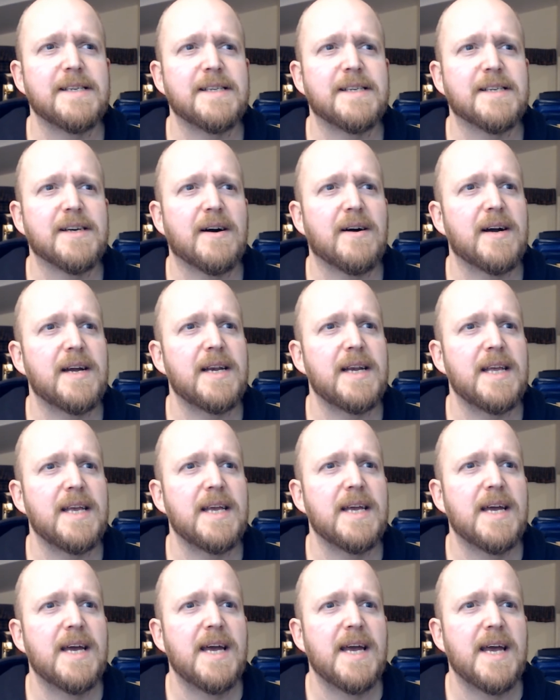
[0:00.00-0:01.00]

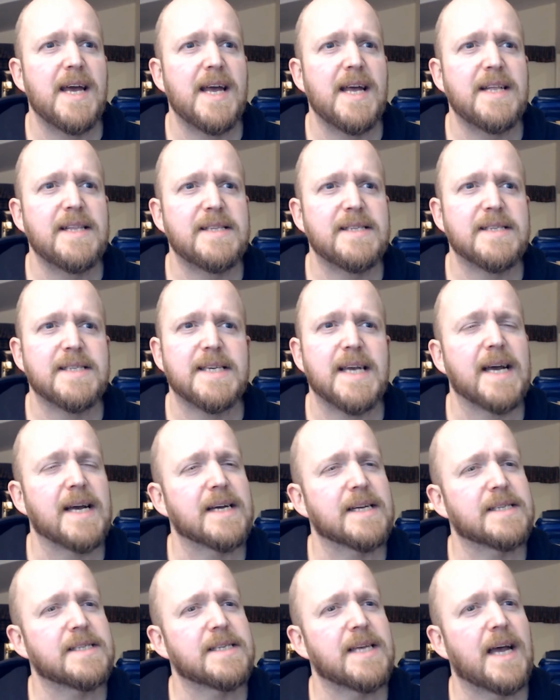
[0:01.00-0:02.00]
tiny
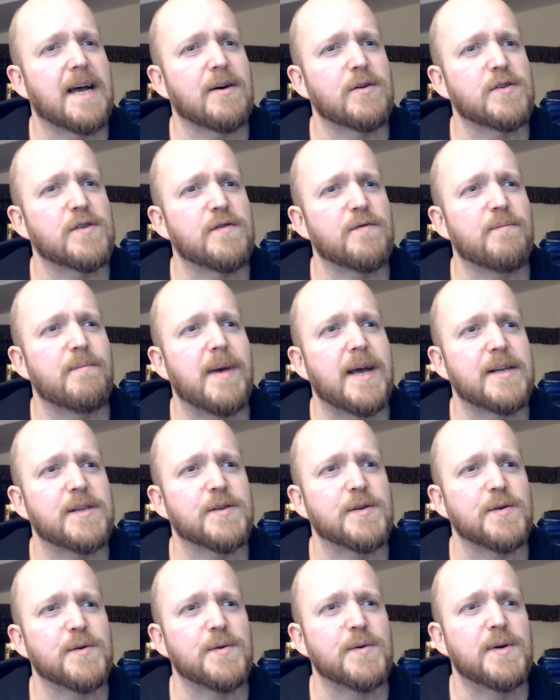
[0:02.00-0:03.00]
insects out of
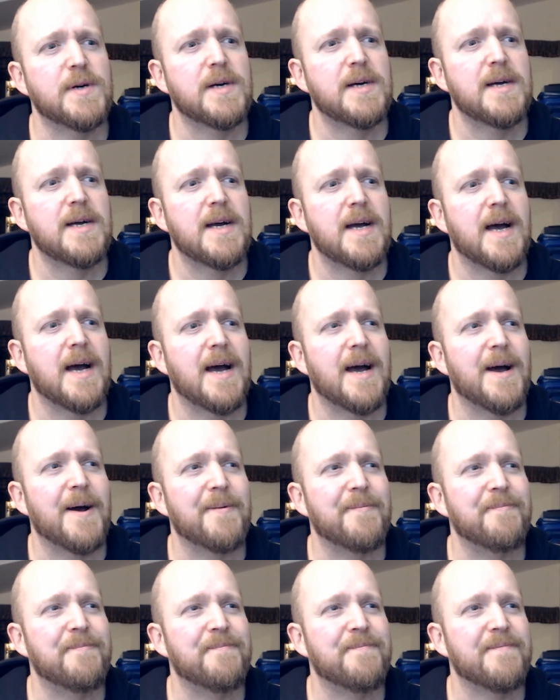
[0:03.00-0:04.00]
metal.
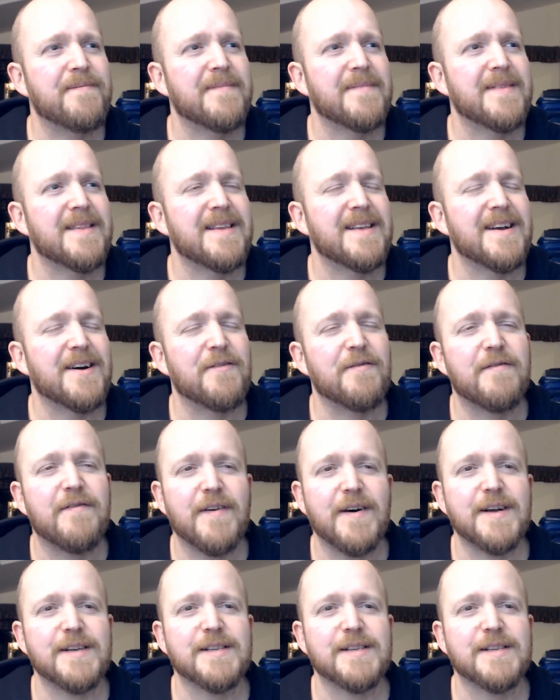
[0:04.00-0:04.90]
On first